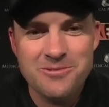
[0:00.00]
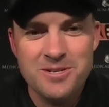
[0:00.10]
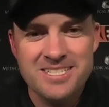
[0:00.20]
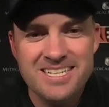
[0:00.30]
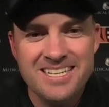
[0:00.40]
I
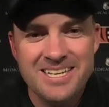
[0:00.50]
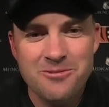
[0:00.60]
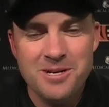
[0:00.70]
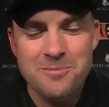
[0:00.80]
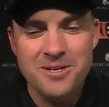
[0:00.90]
wouldn't have seen it that
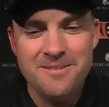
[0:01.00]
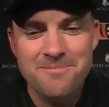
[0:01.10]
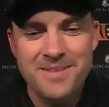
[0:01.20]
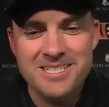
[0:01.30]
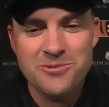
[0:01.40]
way, but
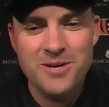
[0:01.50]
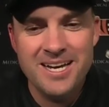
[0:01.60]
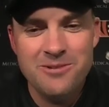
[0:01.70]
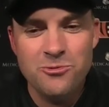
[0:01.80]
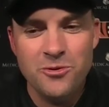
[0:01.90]
that's the way
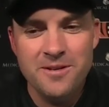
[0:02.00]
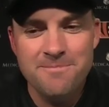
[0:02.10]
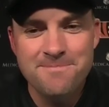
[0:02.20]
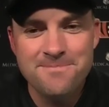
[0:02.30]
I ruled it.